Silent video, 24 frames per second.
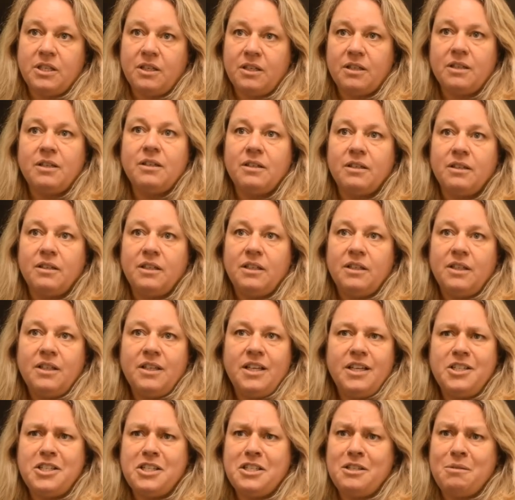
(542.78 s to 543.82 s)
year.
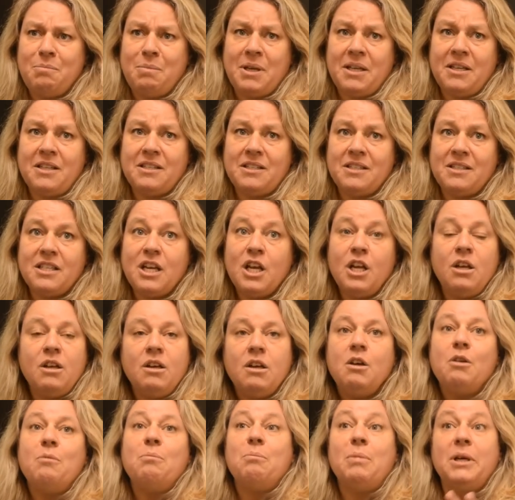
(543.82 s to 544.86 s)
It just depends.
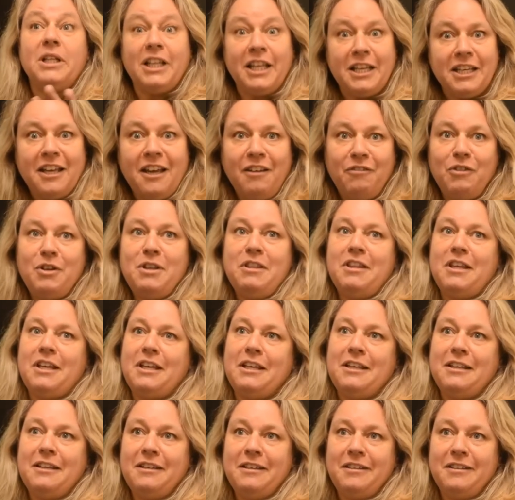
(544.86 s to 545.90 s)
But like
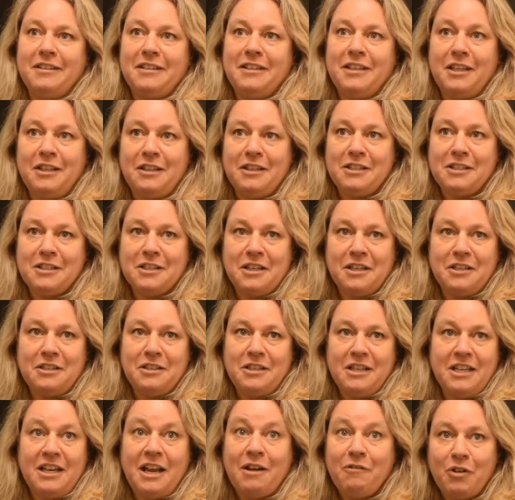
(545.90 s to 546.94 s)
everything, in this
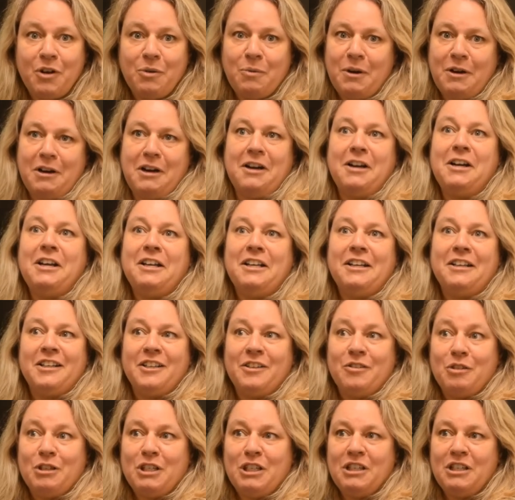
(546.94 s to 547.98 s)
in everywhere
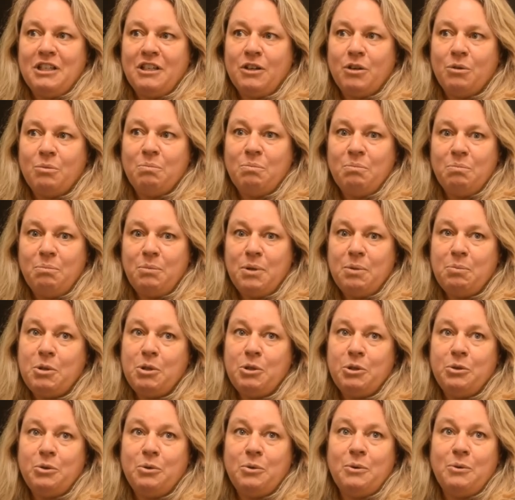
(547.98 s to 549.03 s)
you know people
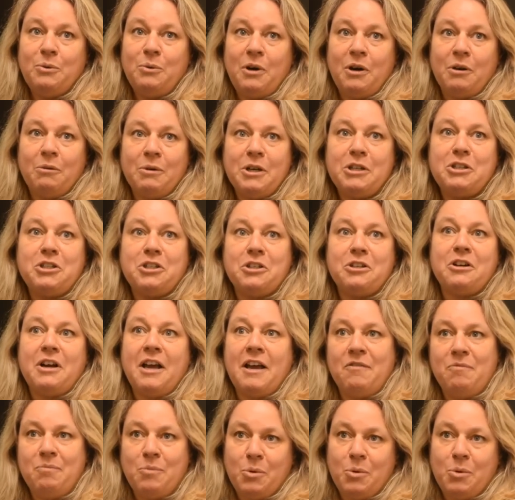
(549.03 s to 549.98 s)
who are richer have